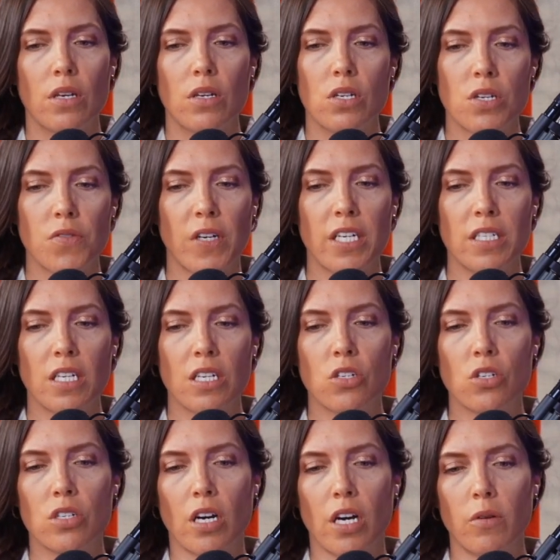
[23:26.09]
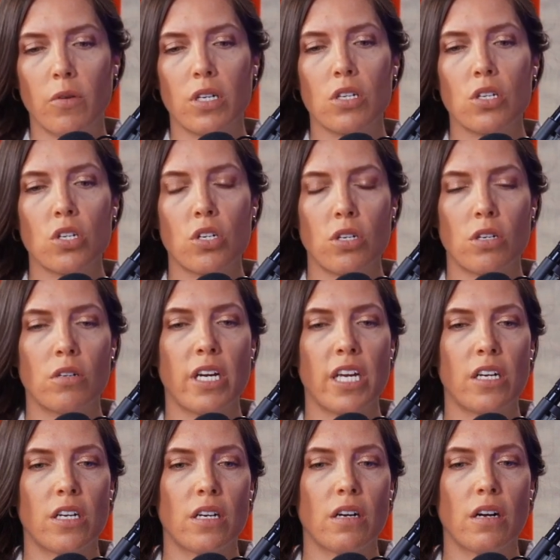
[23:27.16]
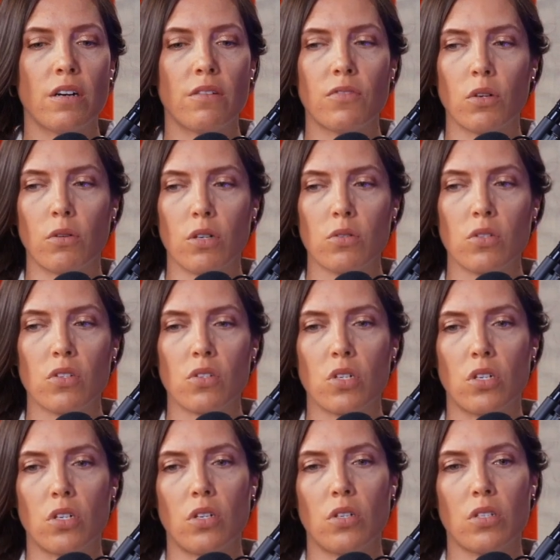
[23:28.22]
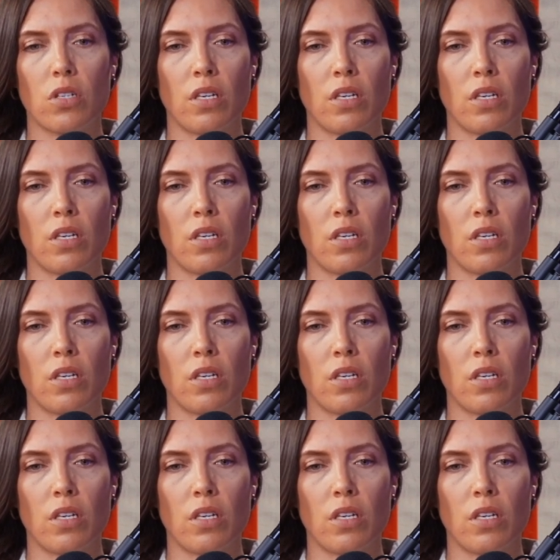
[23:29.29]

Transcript: Siobhan Danger Darwish, curator of the Grow Sisters,